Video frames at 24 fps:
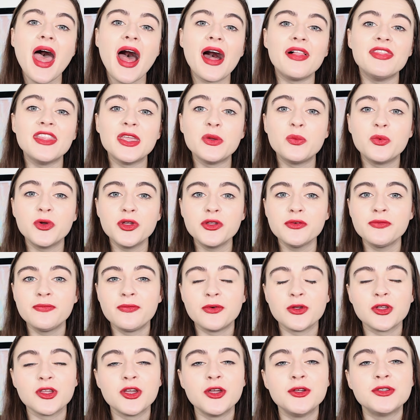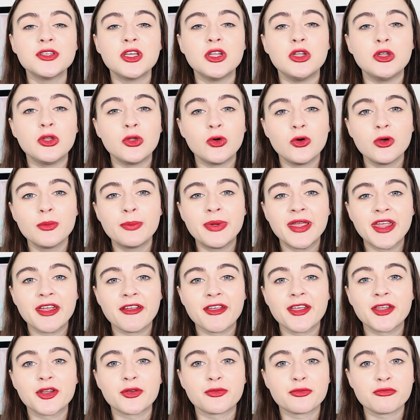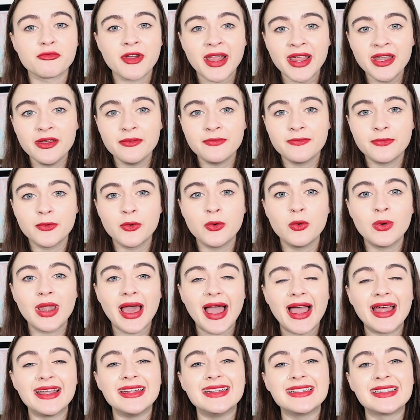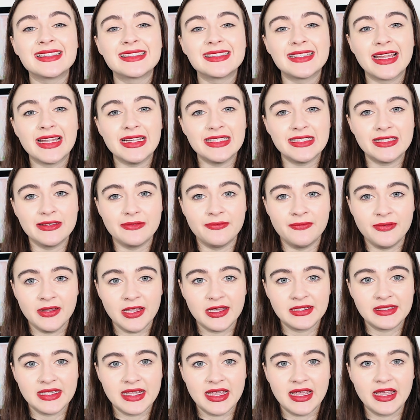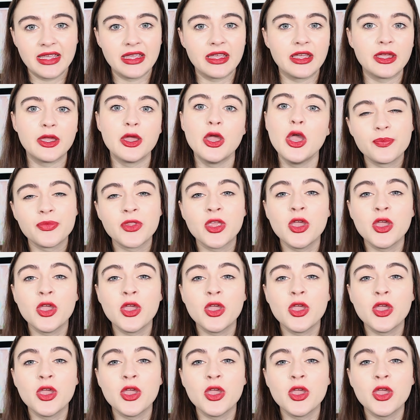and they would have followed a long period of rainfall and extensive flooding